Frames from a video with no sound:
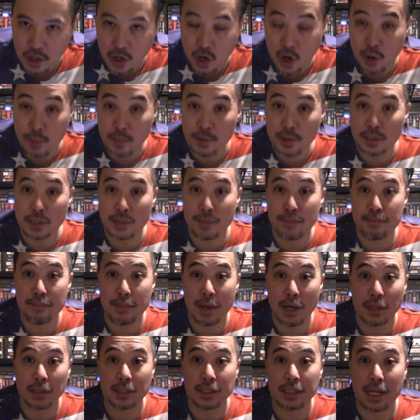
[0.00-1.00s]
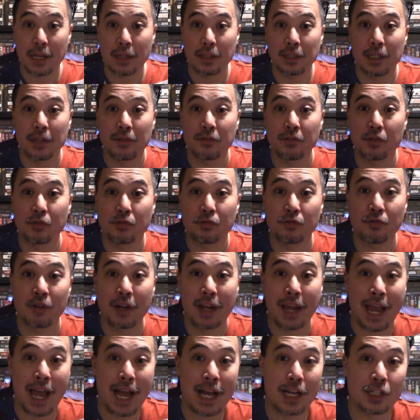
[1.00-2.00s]
almost to meltdown level
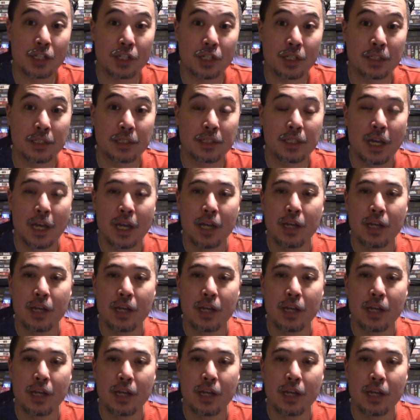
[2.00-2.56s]
reactions